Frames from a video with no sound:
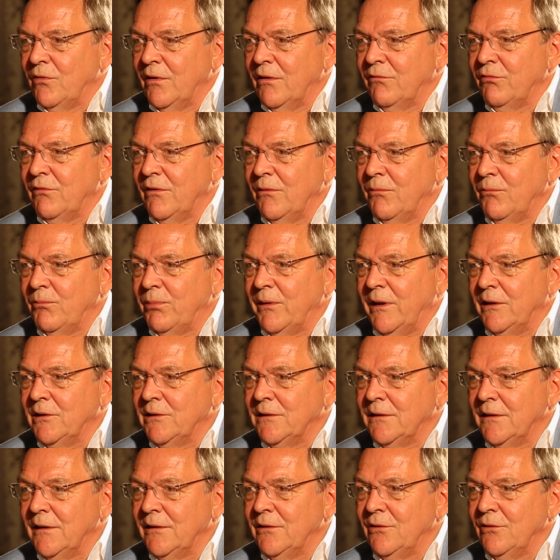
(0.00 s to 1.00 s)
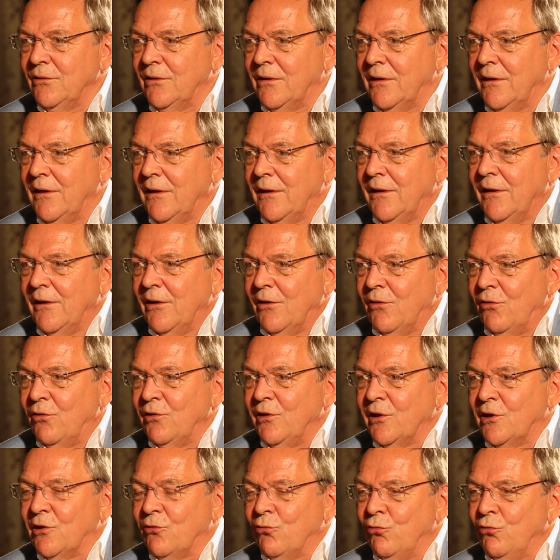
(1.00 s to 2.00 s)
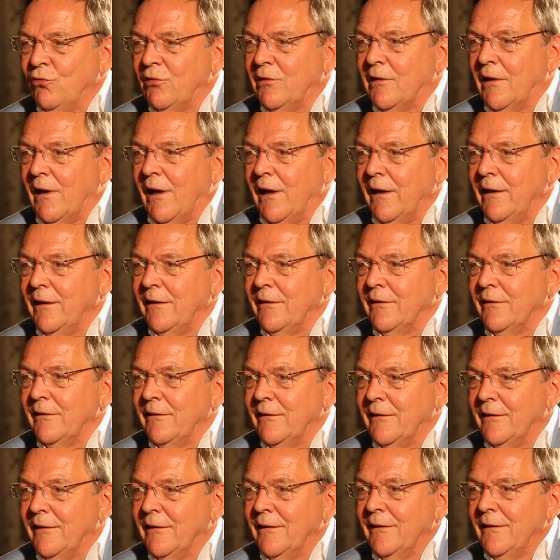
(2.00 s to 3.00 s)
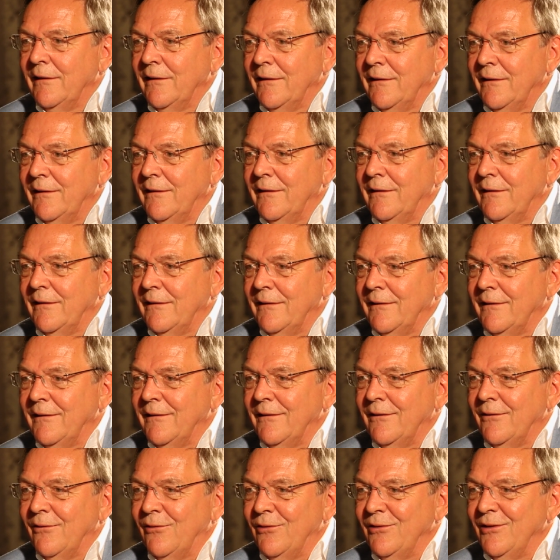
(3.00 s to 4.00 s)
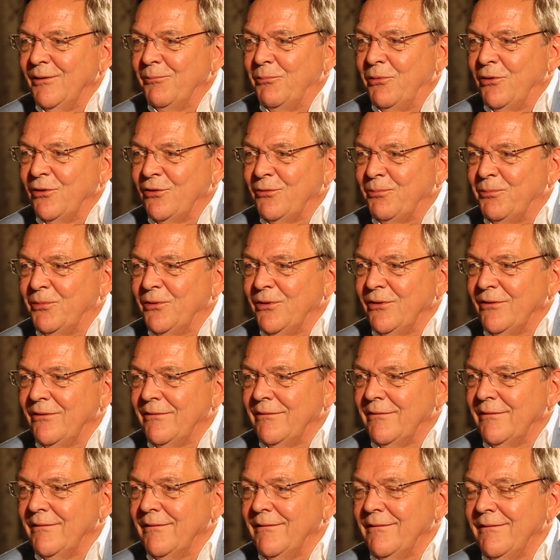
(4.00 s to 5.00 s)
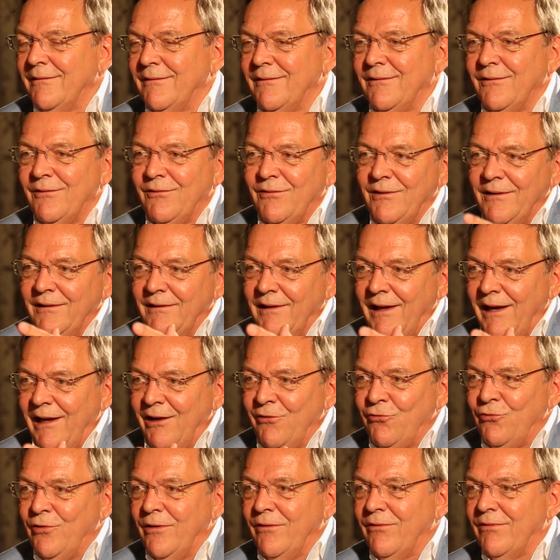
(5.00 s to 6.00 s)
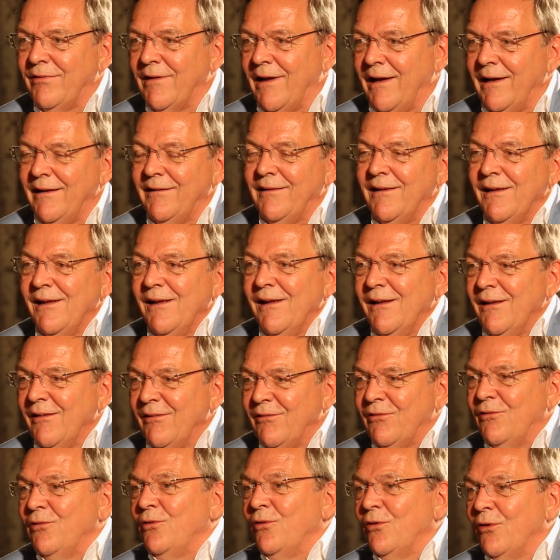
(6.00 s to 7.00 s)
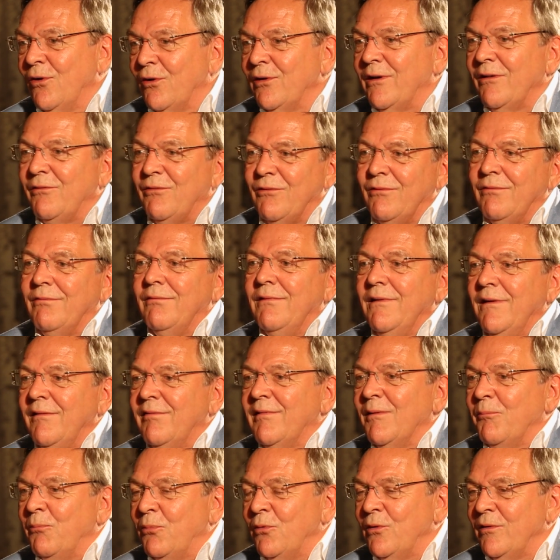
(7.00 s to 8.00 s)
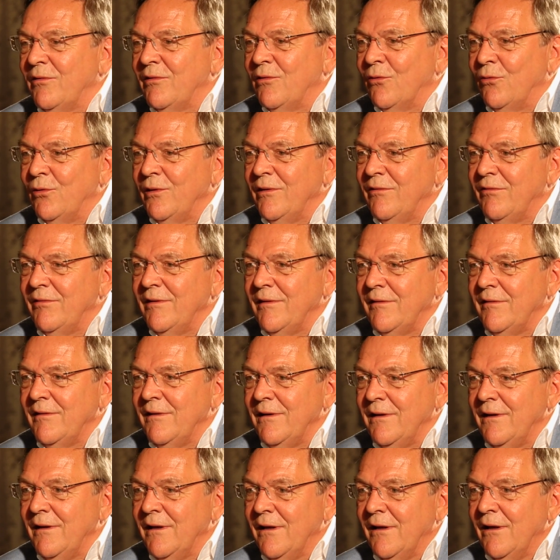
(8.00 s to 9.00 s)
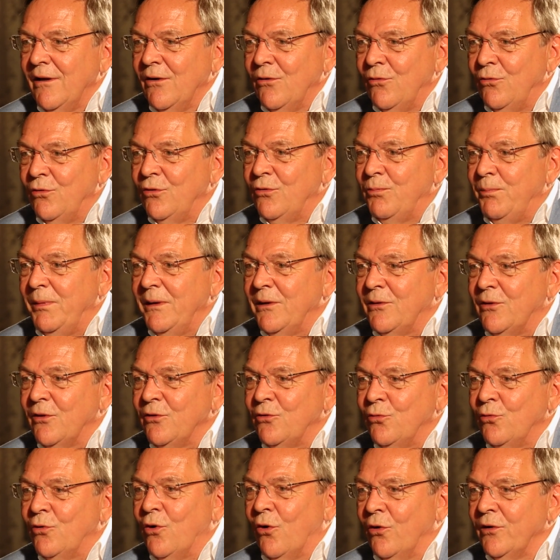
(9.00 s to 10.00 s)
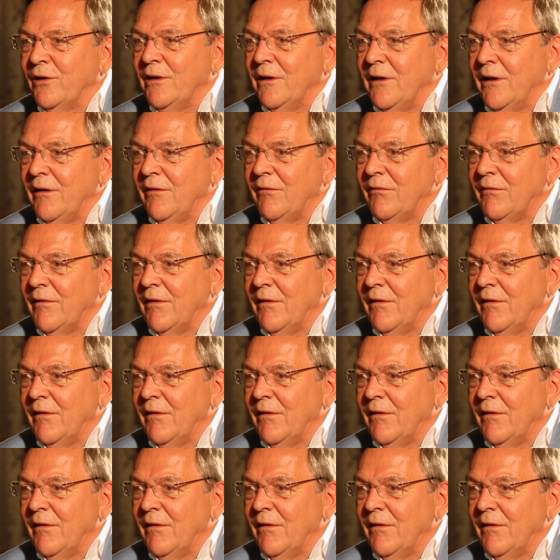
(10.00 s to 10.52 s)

You have the impression that you're on a cruise liner on the Bosporus, see the Asian side. So you know that Istanbul is the only city who is built on two continents.